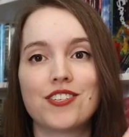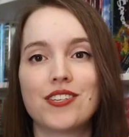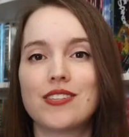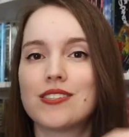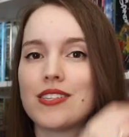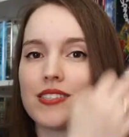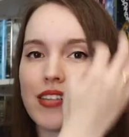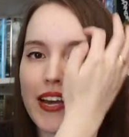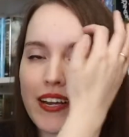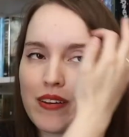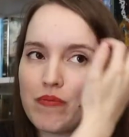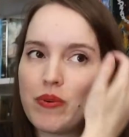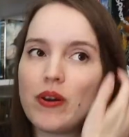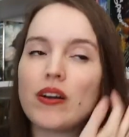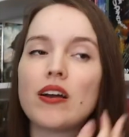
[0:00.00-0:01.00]
This is the
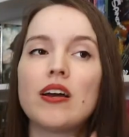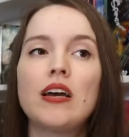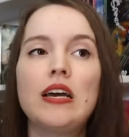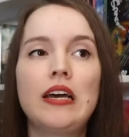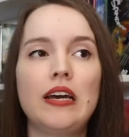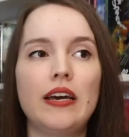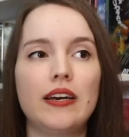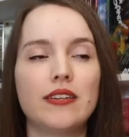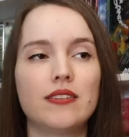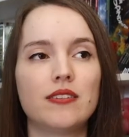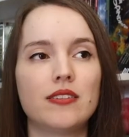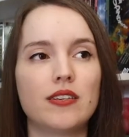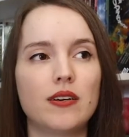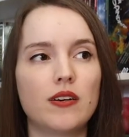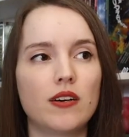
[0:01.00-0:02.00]
second book in
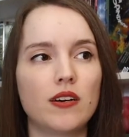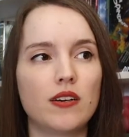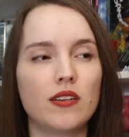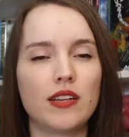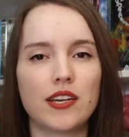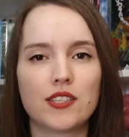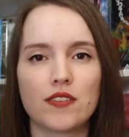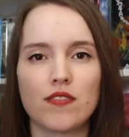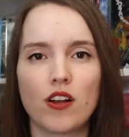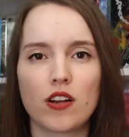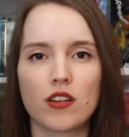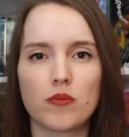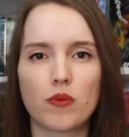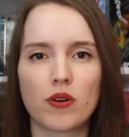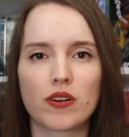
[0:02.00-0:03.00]
the Lies of Locke
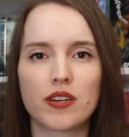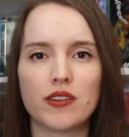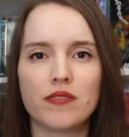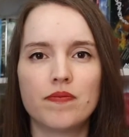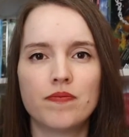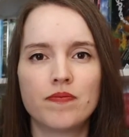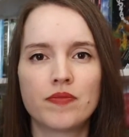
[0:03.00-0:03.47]
Lamora